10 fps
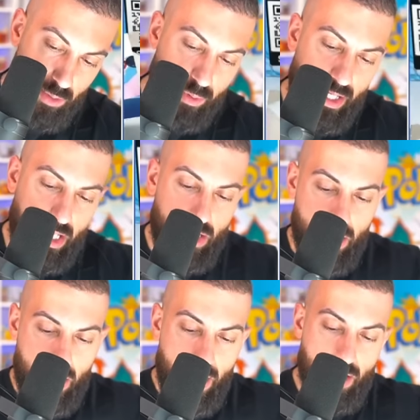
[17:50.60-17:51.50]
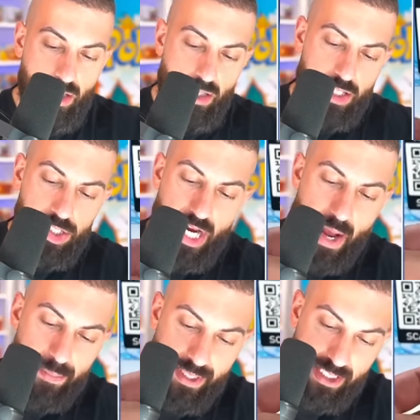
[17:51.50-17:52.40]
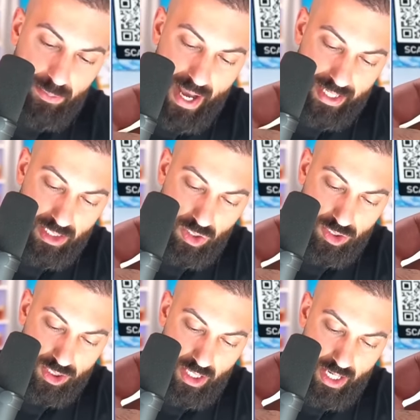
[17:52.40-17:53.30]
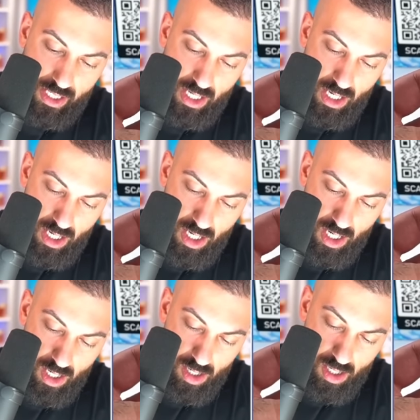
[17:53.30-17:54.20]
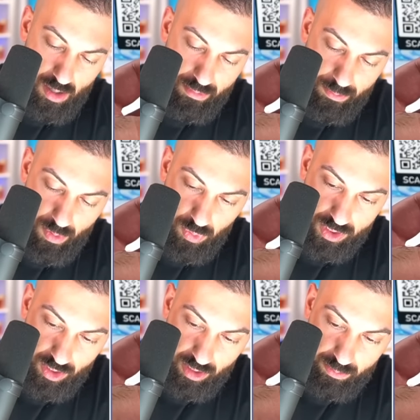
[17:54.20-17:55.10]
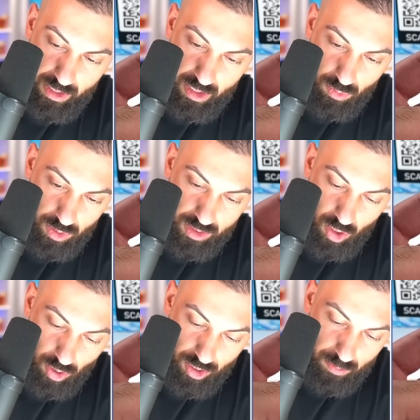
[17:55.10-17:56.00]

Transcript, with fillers: to be Japanese back. That looks like. Um, what's it going to be? What is the card going